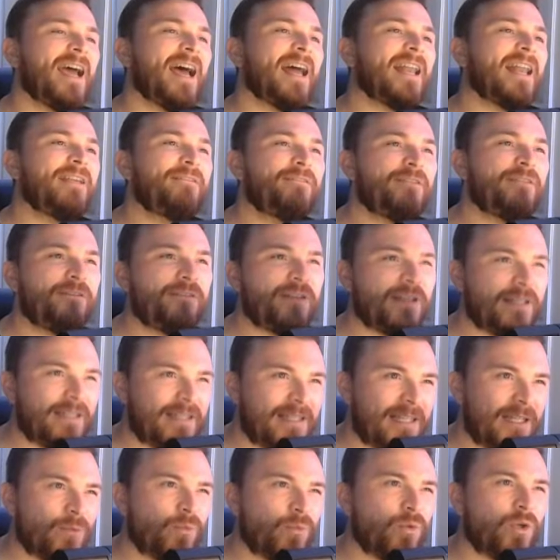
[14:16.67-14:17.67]
And even if you
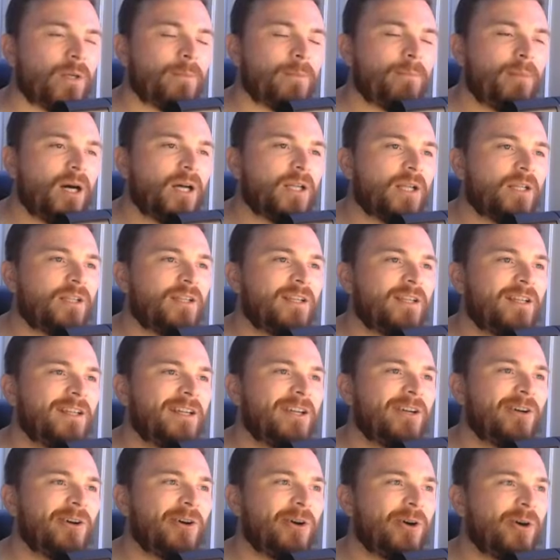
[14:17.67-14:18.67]
did want to punt
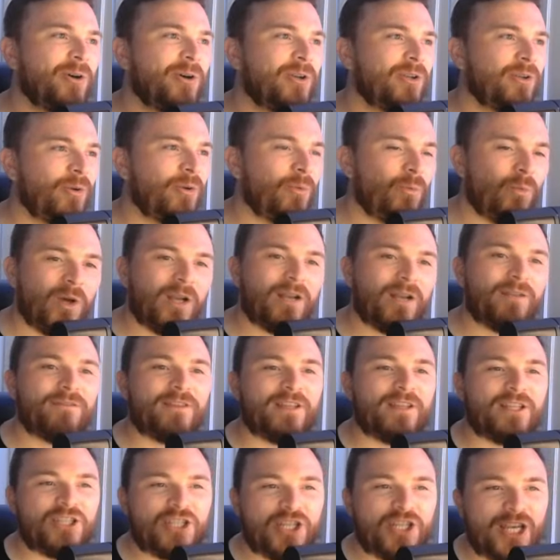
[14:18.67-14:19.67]
on one of
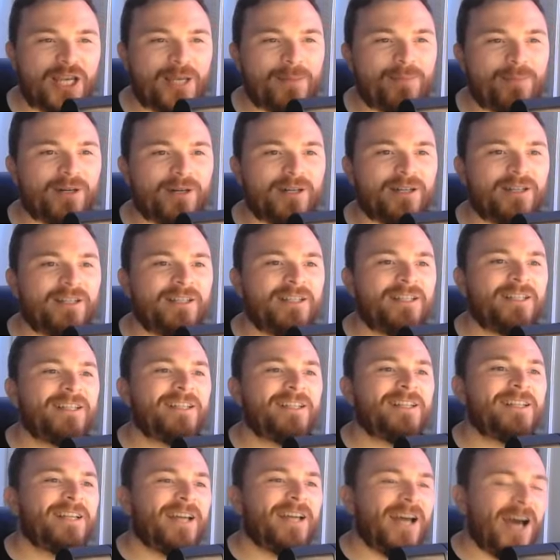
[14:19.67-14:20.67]
the cheaper
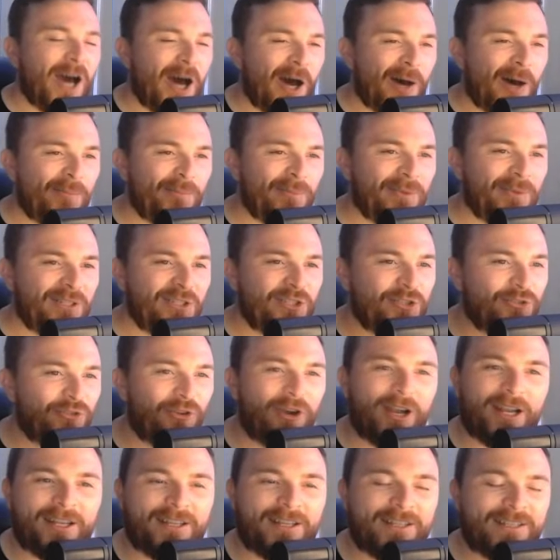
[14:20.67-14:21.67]

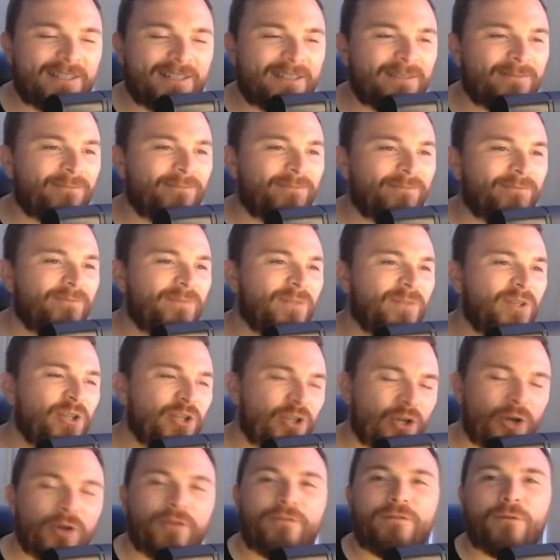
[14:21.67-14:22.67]
strikers,
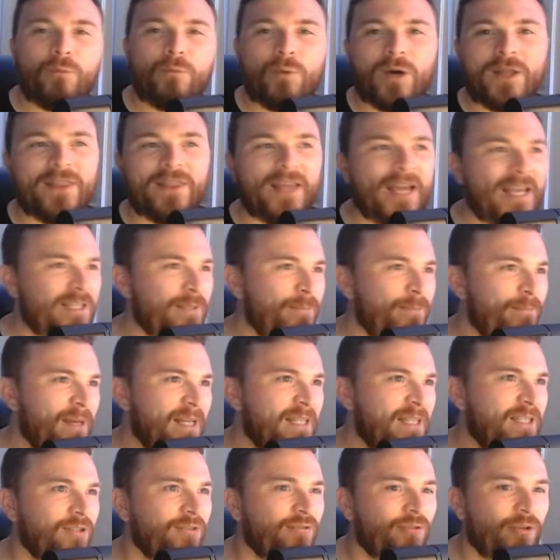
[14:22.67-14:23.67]
you'd go for one that has a
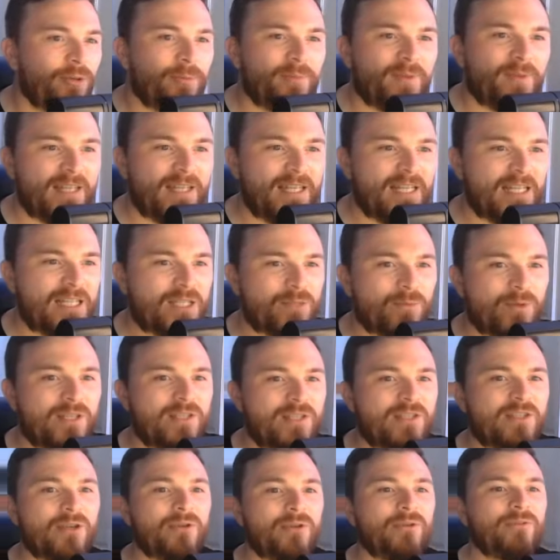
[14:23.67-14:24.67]
better group than this
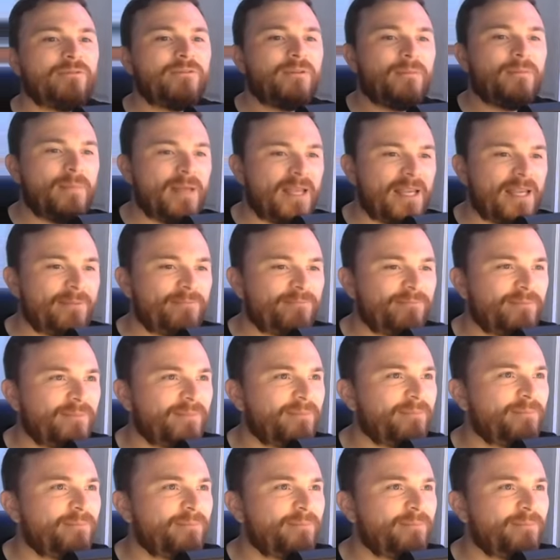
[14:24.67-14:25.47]
one. So for me,